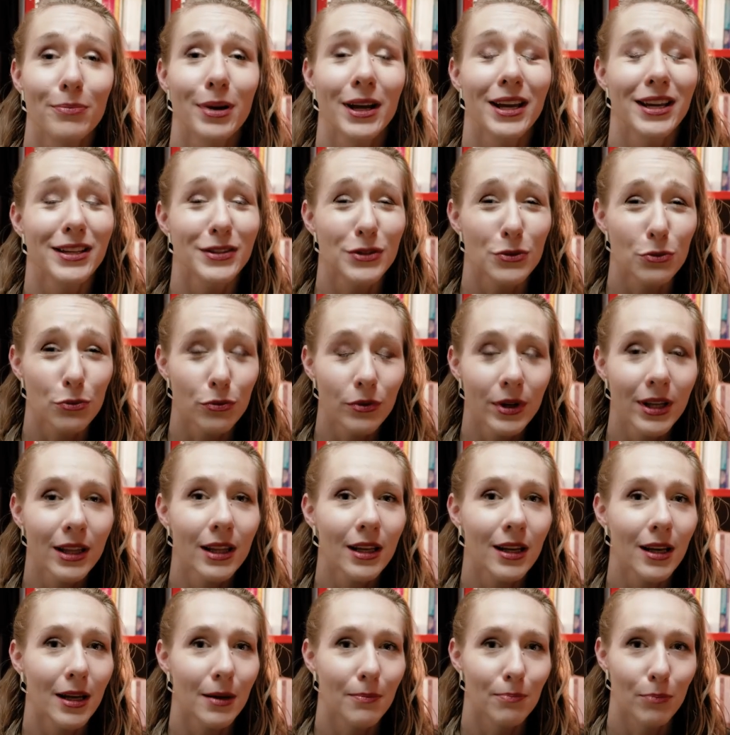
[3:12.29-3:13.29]
but it's
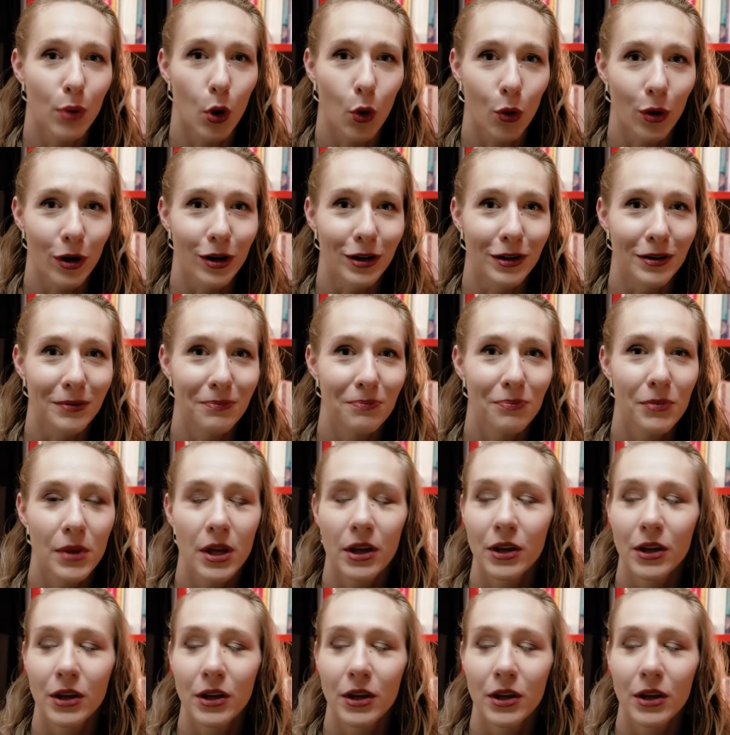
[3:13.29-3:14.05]
really important.